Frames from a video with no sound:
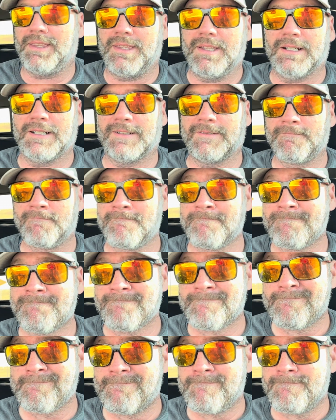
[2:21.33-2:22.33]
there
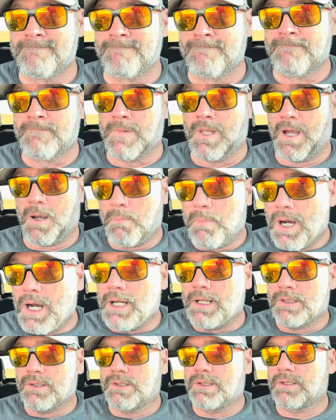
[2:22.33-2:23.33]
a
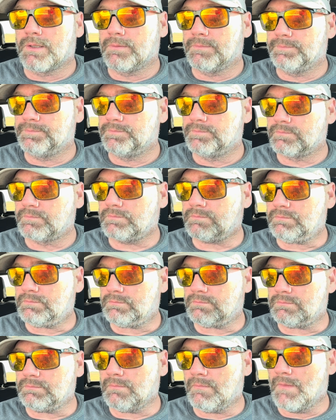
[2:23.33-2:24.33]
bunch.
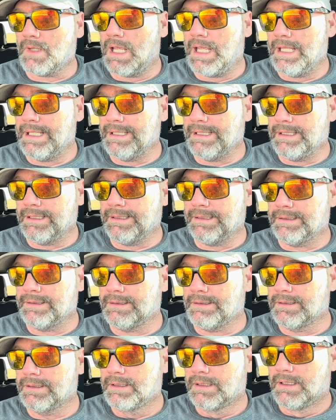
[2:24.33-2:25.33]

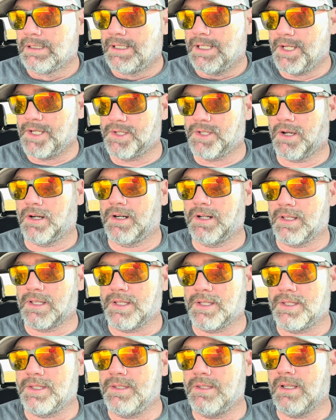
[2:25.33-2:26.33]
And he
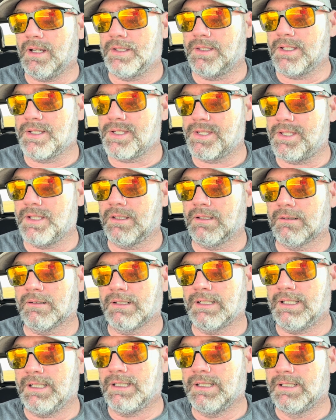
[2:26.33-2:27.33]
started a
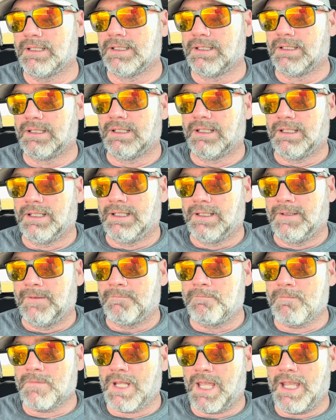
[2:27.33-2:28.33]
distillery,
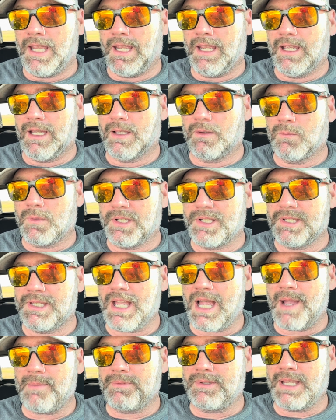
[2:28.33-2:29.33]
and we
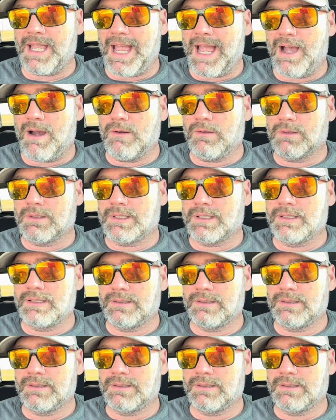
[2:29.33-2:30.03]
stopped out,